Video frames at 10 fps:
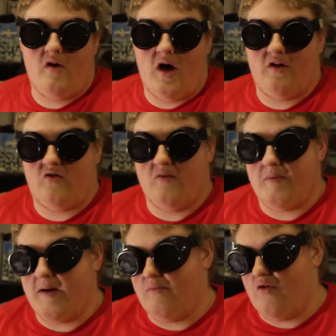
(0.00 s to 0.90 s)
uh,
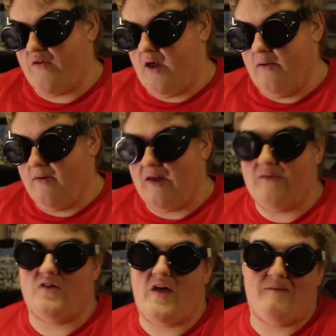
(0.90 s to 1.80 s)
Superman movie.
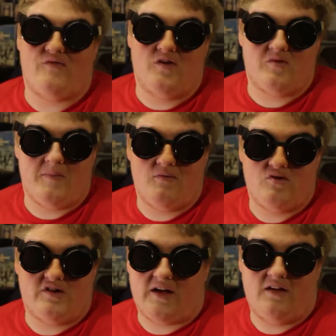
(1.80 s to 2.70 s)
Even that film's a bit
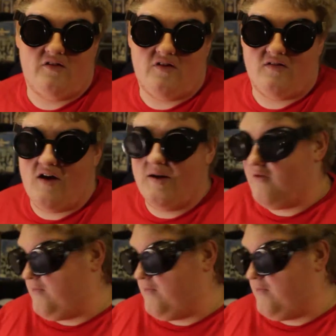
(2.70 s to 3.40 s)
ridiculous at times,